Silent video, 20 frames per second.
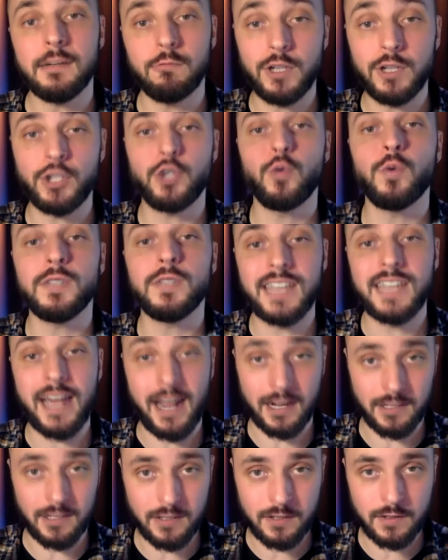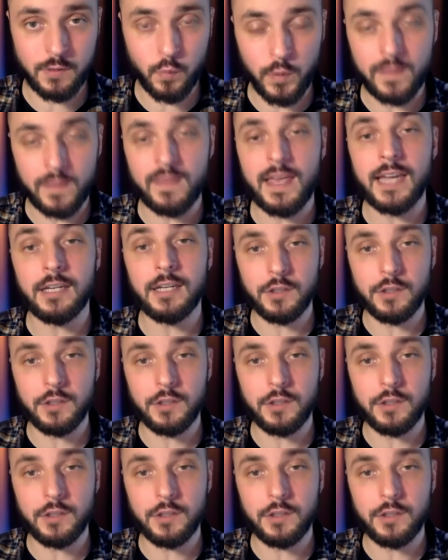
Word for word: ritual texts when they